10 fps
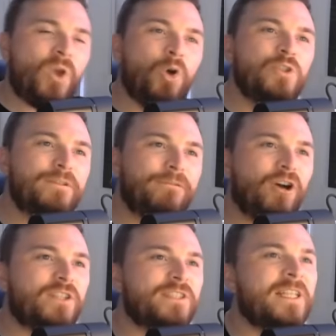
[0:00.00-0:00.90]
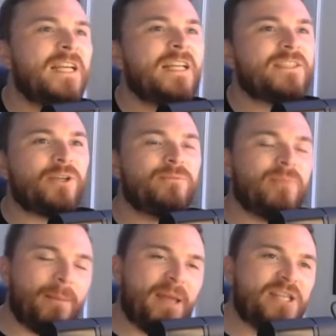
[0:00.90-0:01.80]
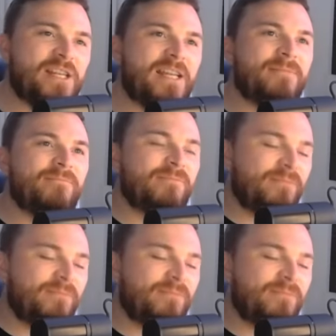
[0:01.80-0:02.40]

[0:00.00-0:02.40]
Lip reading: On to France. So I mentioned it.